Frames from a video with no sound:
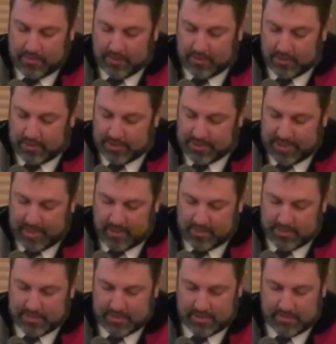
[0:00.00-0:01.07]
the Girl
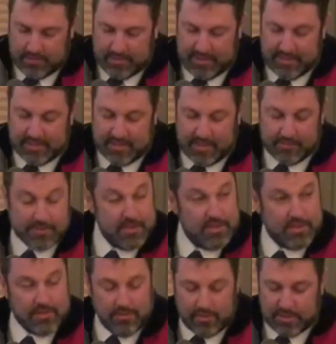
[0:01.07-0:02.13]
Scouts, the Easthampton
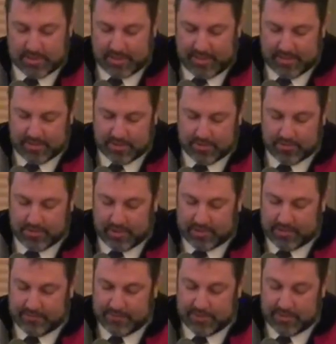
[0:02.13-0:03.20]
Students Against
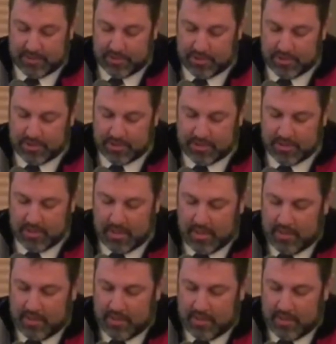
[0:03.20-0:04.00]
Destructive Decisions,